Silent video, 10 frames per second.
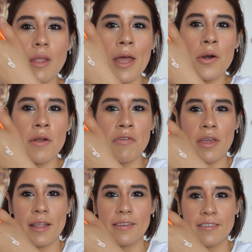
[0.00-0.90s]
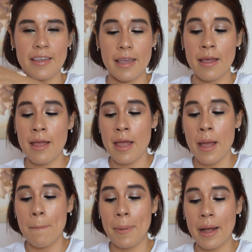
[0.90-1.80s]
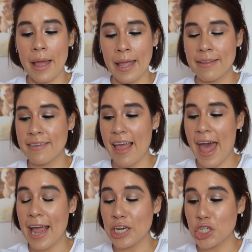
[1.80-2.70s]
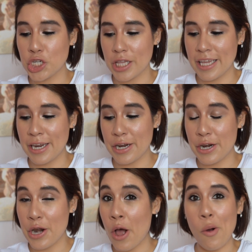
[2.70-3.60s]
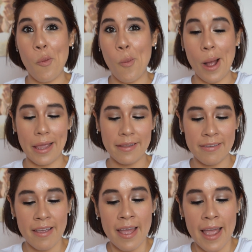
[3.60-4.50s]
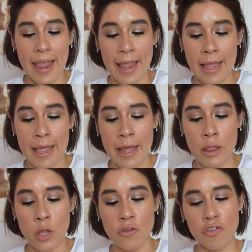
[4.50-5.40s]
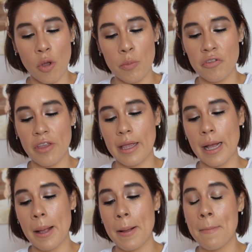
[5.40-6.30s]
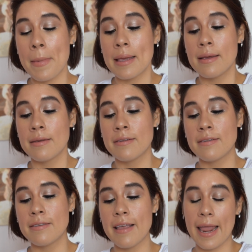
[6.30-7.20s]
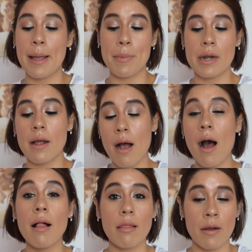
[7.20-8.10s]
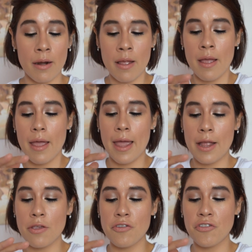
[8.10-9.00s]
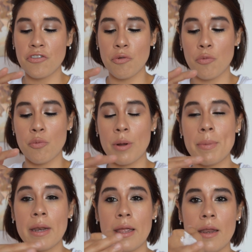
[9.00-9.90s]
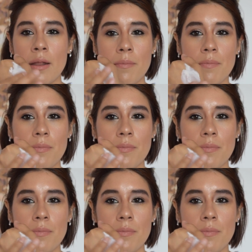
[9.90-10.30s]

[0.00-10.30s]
I don't know if you can see, but it's actually not white. It looks almost like a salmon color, and you just rub it in.